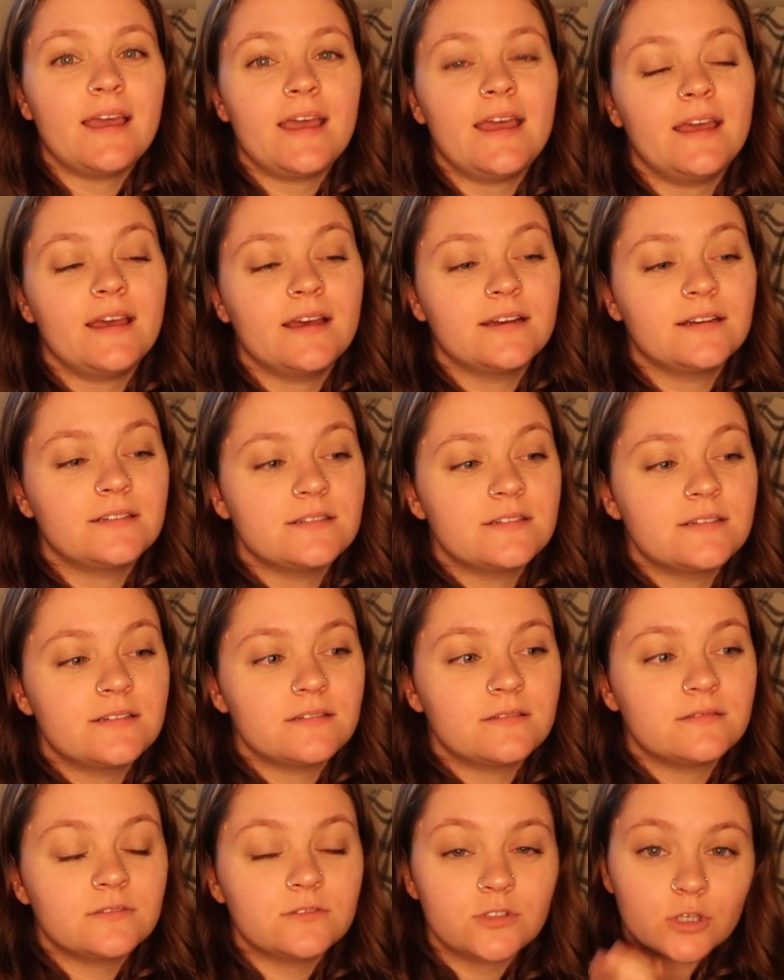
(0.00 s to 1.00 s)
and
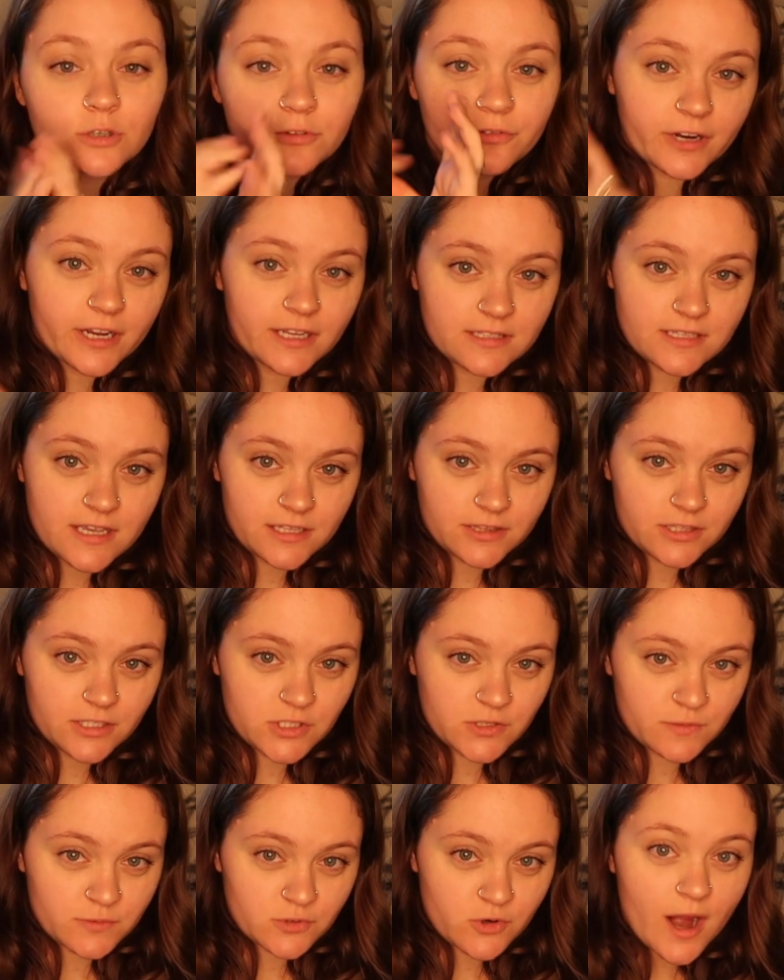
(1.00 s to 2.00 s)
don't forget to hit the
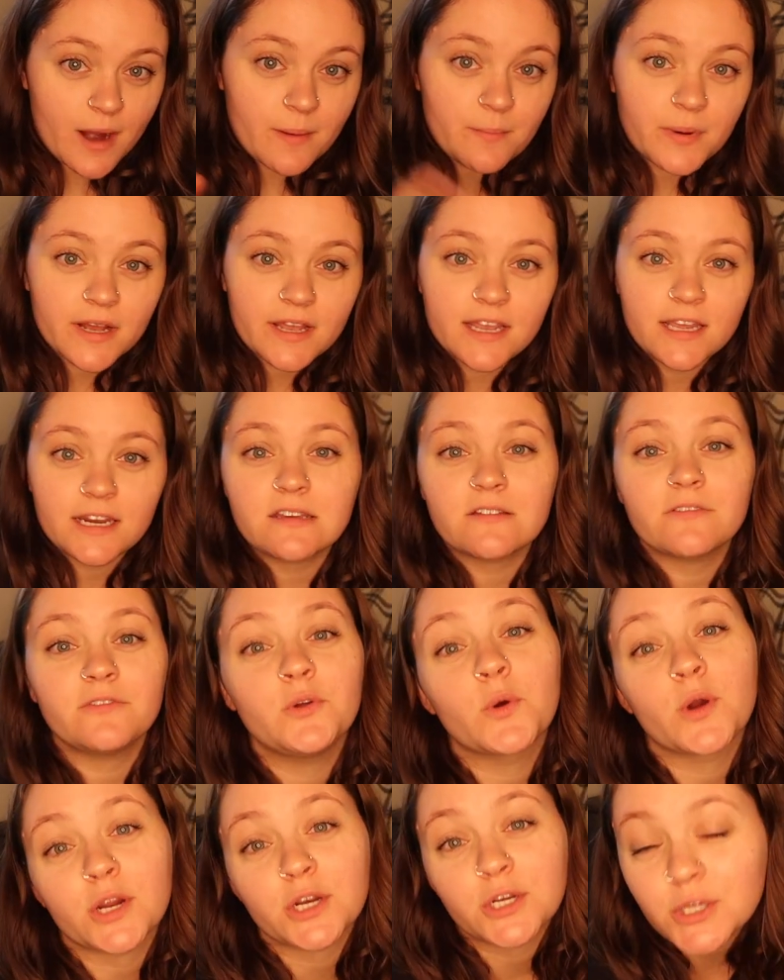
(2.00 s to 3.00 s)
subscribe button if
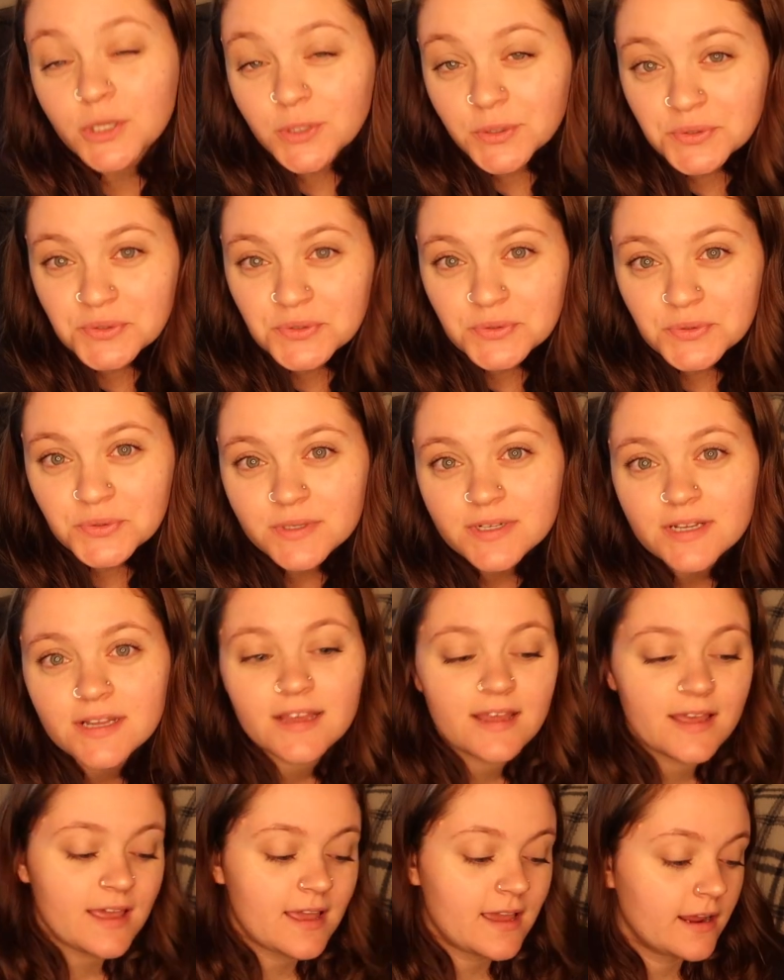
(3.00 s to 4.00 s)
you are new.
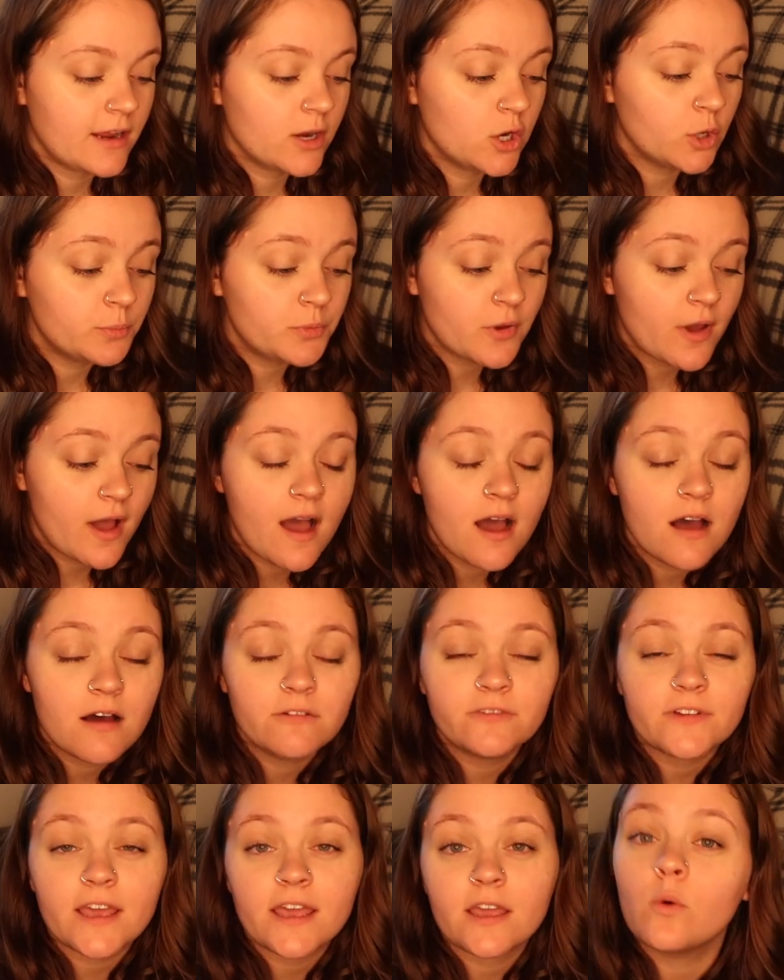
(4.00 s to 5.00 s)
And I hope you
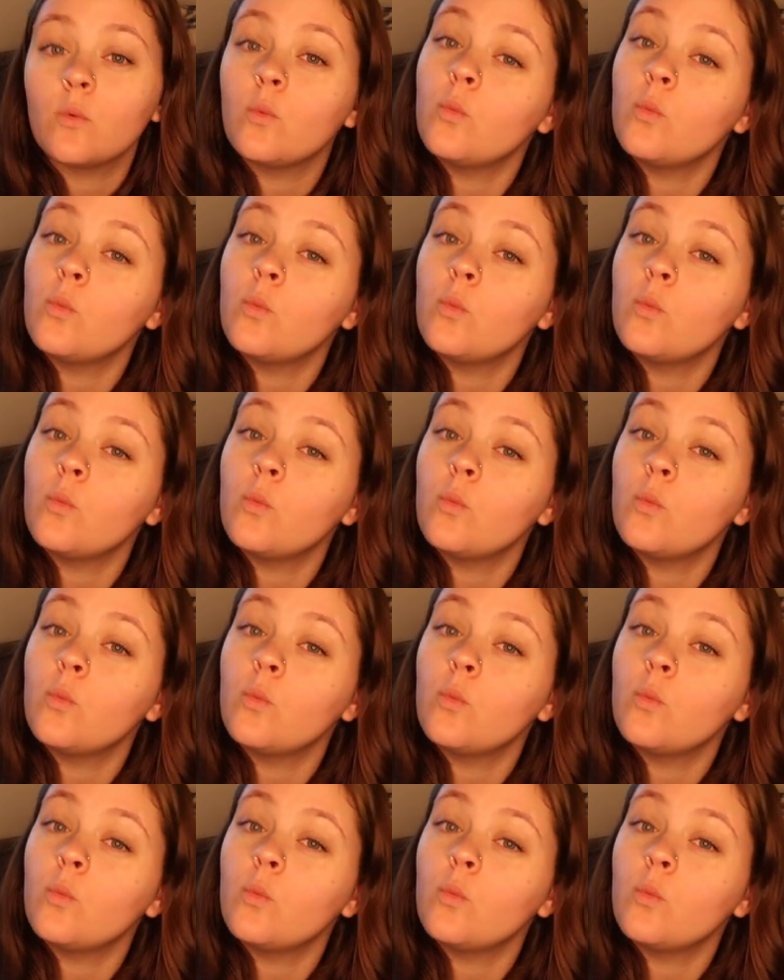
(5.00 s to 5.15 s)
have a